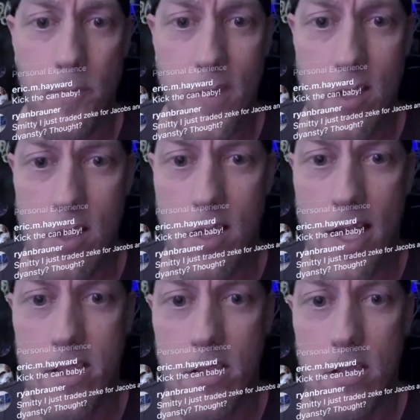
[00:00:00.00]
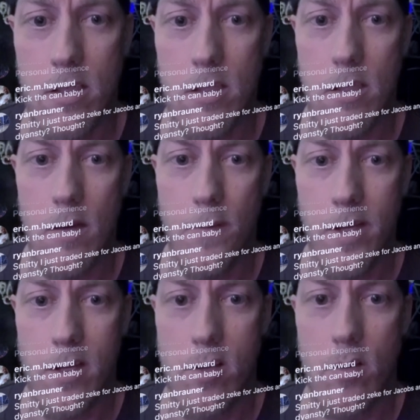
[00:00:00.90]
This is like the
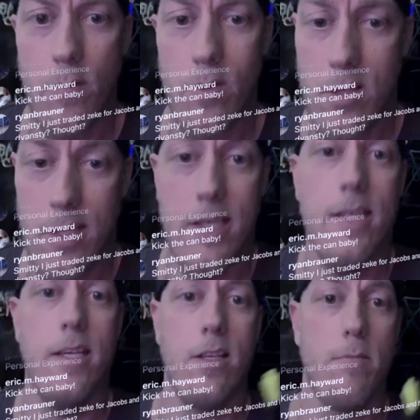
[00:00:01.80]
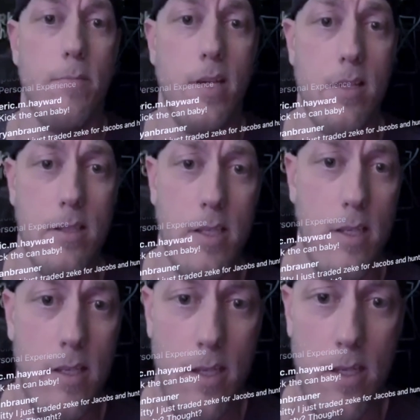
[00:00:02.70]
Phoenix University. It is, basically.
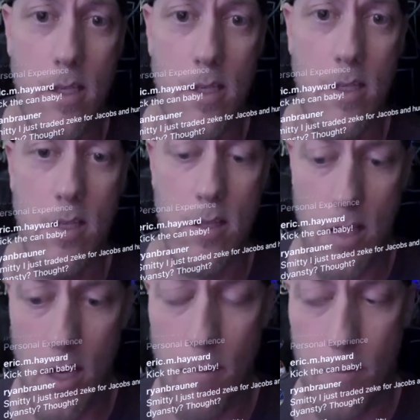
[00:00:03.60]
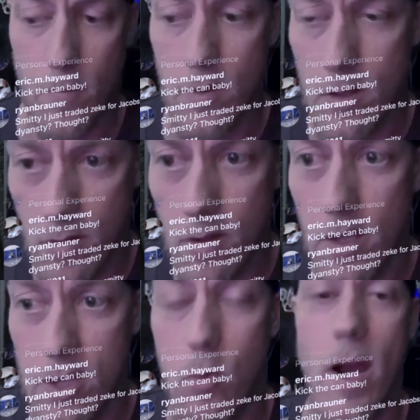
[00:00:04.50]
This is
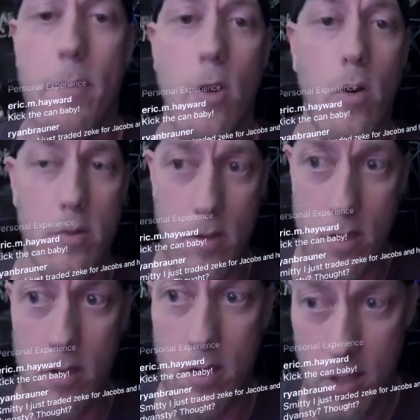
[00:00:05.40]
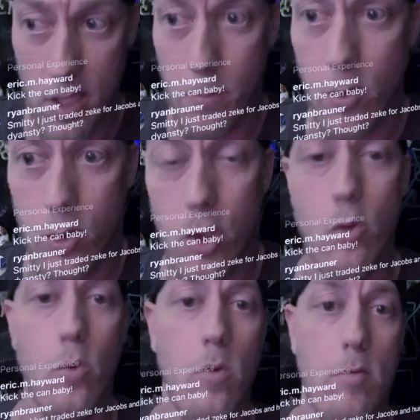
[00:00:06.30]
that's why I'm called Sleeper
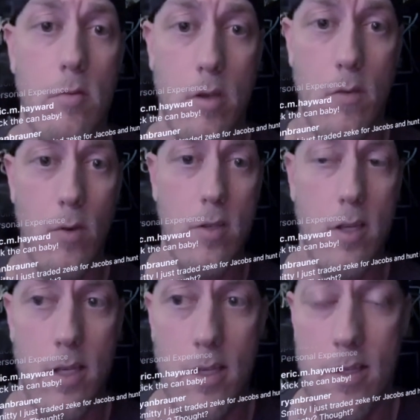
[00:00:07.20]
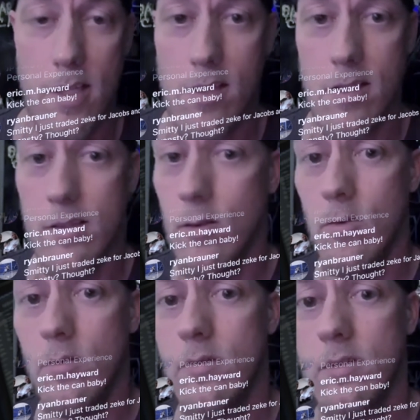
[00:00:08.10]
U University. That's
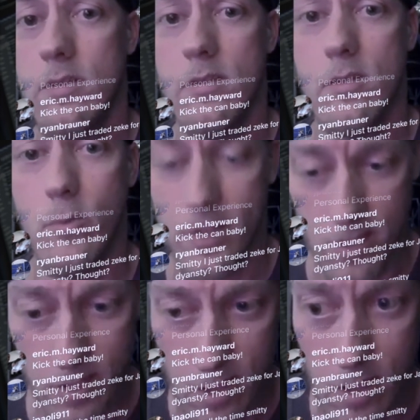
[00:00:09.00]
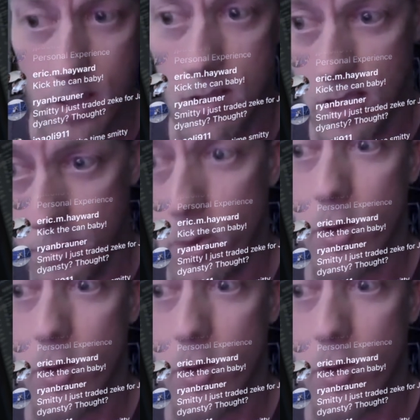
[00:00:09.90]
no coincidence. Sleeper